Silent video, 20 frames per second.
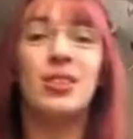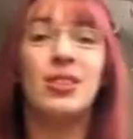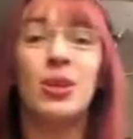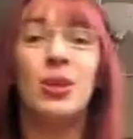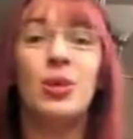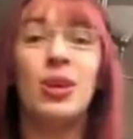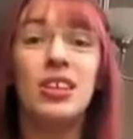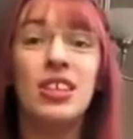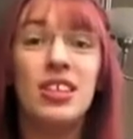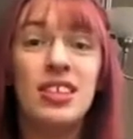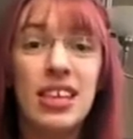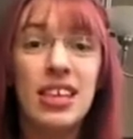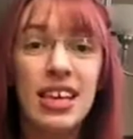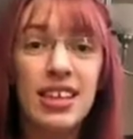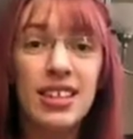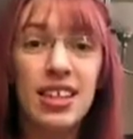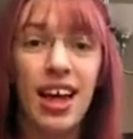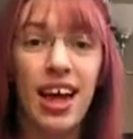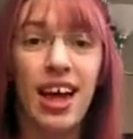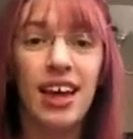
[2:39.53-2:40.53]
So you can
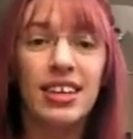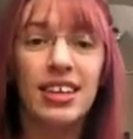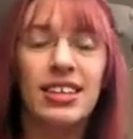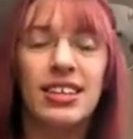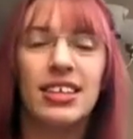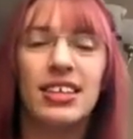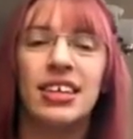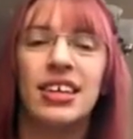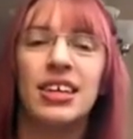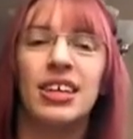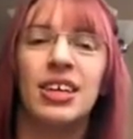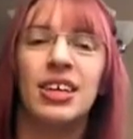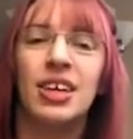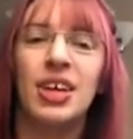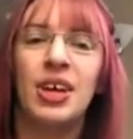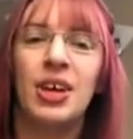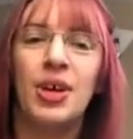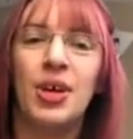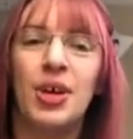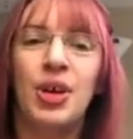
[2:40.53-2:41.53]
see that
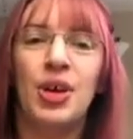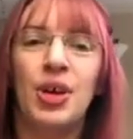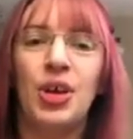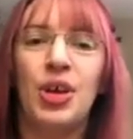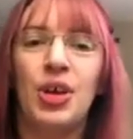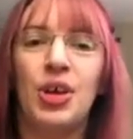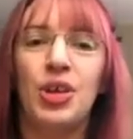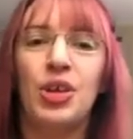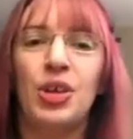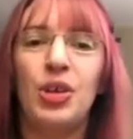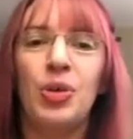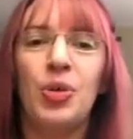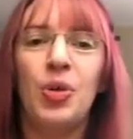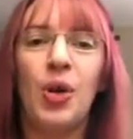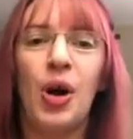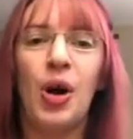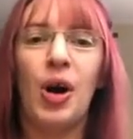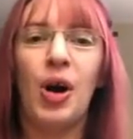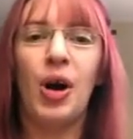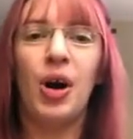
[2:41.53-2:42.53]
you
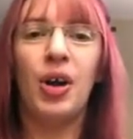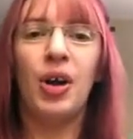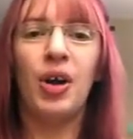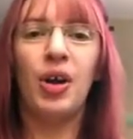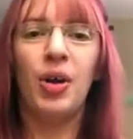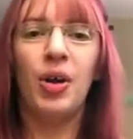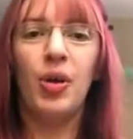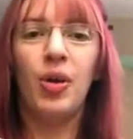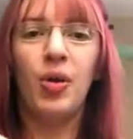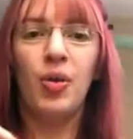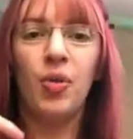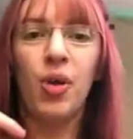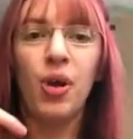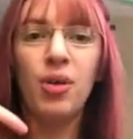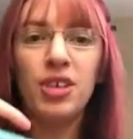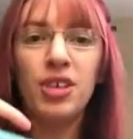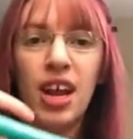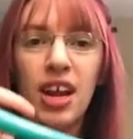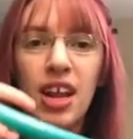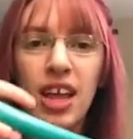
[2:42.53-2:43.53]
are
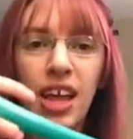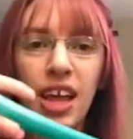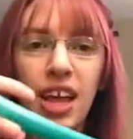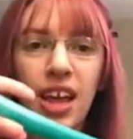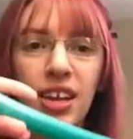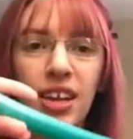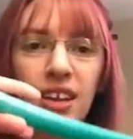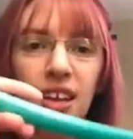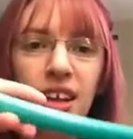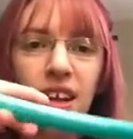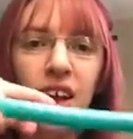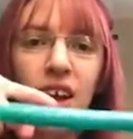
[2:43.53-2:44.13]
rotating it